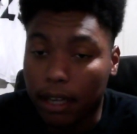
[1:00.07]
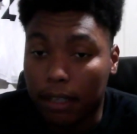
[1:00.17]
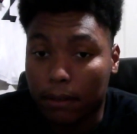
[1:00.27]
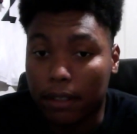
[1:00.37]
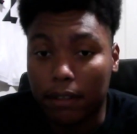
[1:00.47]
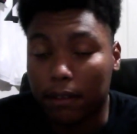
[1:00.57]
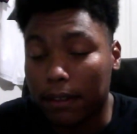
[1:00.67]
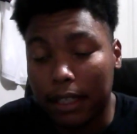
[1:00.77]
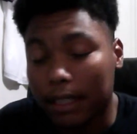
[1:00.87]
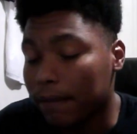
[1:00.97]
don't enjoy
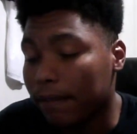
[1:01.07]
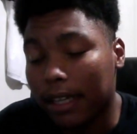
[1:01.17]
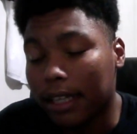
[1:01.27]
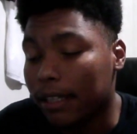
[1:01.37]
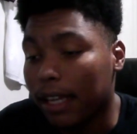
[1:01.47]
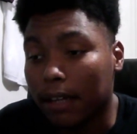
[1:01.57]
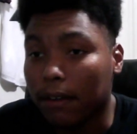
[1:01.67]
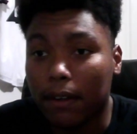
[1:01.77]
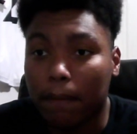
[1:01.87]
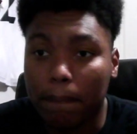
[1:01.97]
it, man, at
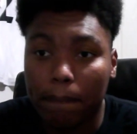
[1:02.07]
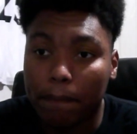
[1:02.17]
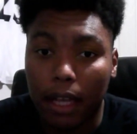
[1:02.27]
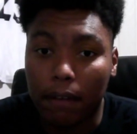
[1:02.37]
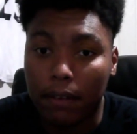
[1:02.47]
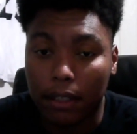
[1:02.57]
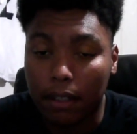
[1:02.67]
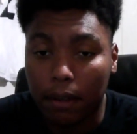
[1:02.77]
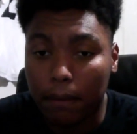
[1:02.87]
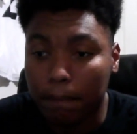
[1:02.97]
all. I really
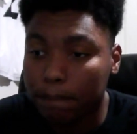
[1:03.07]
don't.